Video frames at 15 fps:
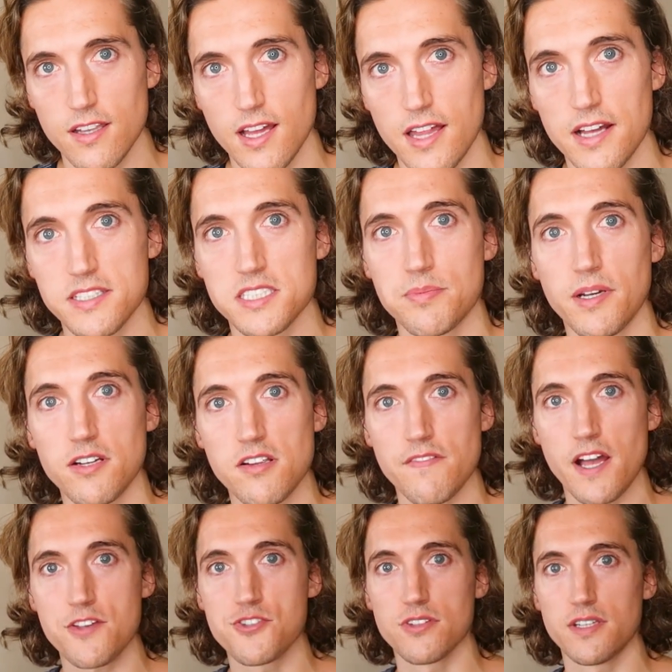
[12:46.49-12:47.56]
and that spirit
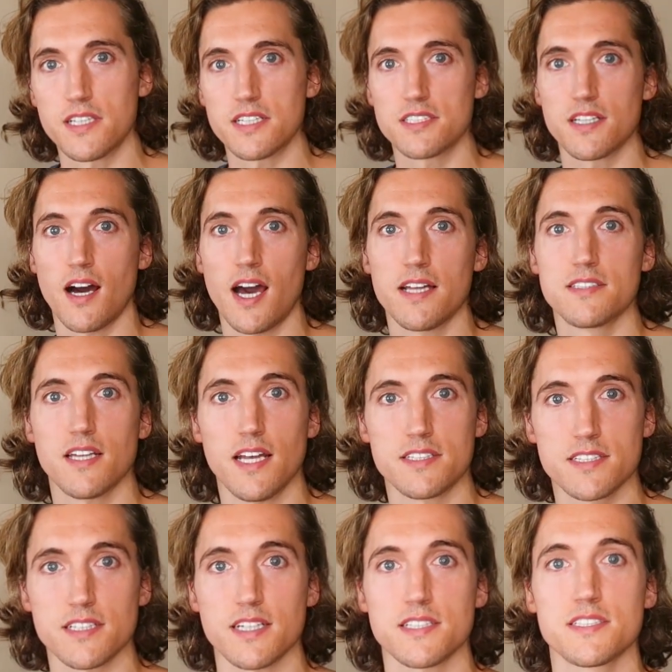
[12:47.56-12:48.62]
eventually decides
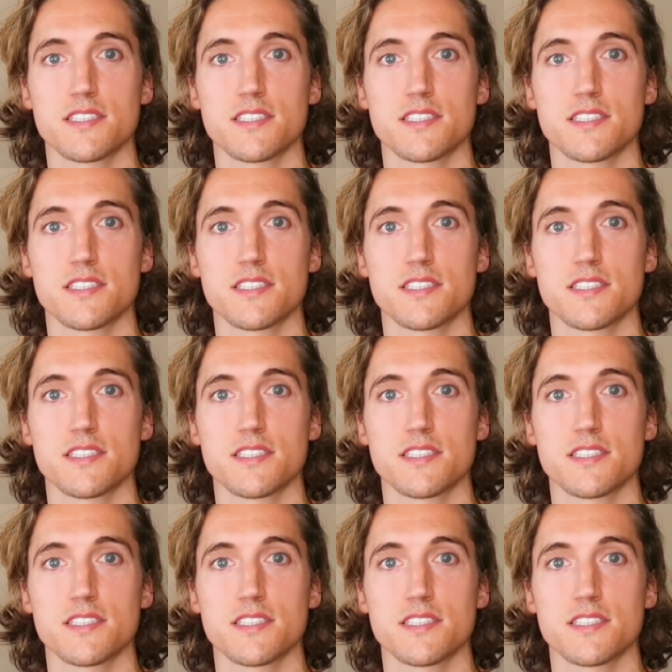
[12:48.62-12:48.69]
it's going to